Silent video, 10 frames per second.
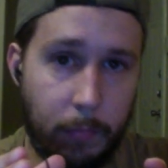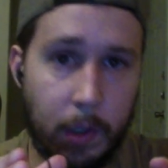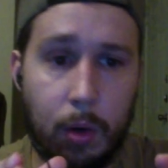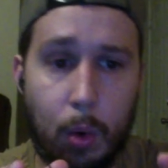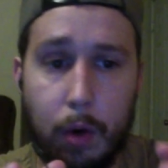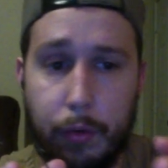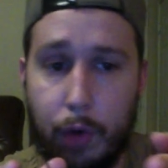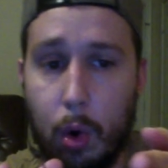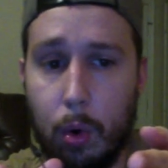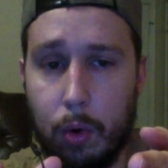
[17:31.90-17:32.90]
or
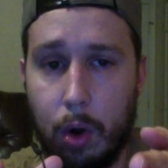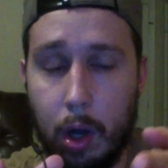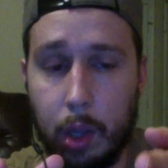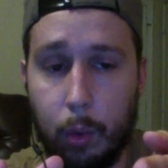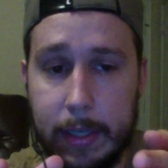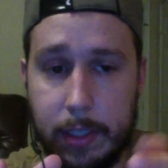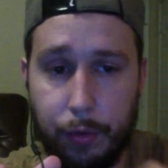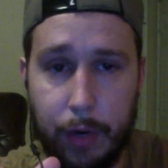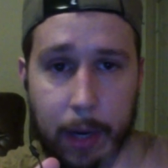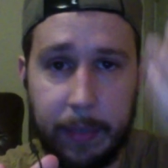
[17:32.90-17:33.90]
roll all the way to the
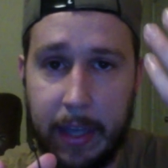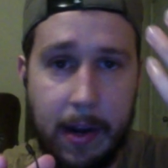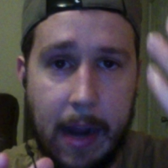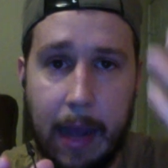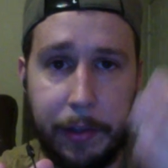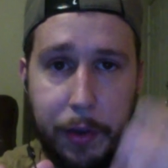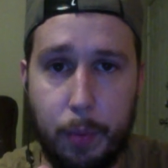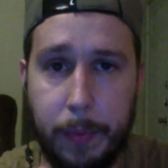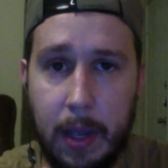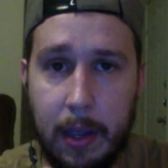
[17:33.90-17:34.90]
rim, get an alley-oop.
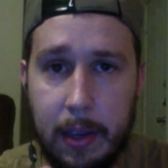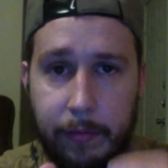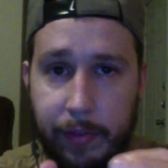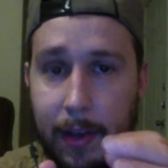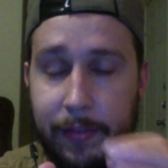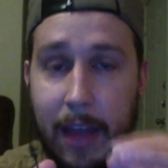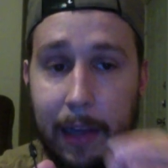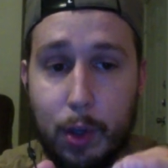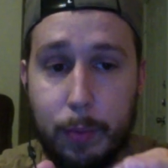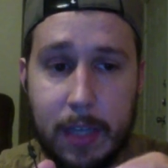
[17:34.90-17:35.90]
If the
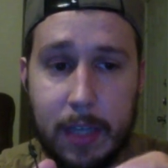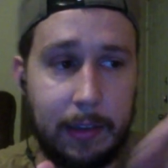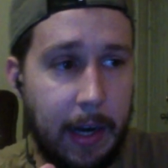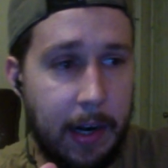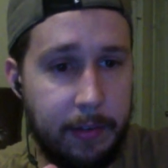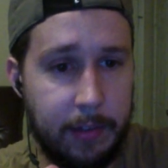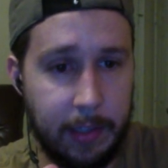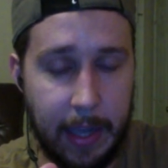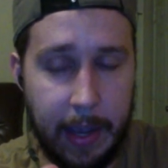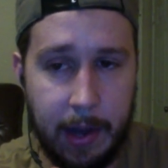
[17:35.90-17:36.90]
alley-oop's not there,
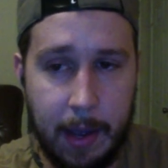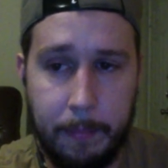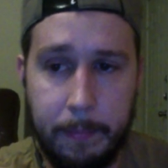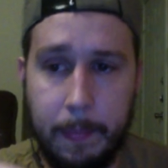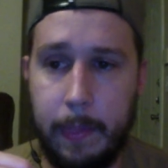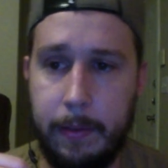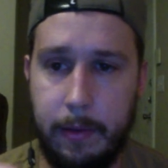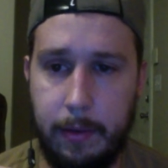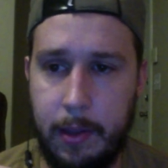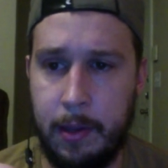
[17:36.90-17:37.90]
again,
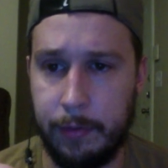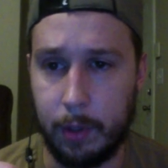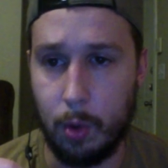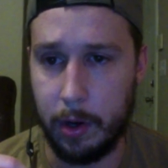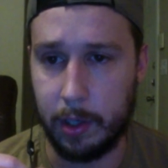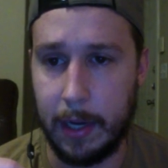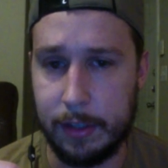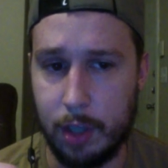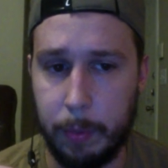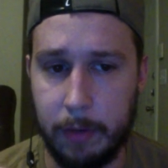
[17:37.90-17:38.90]
the corner
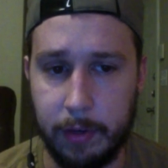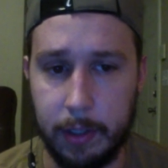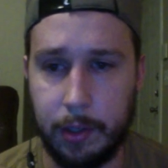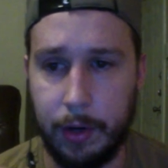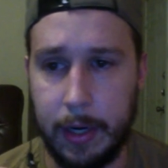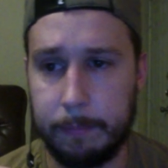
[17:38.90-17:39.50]
guy's open for a 3.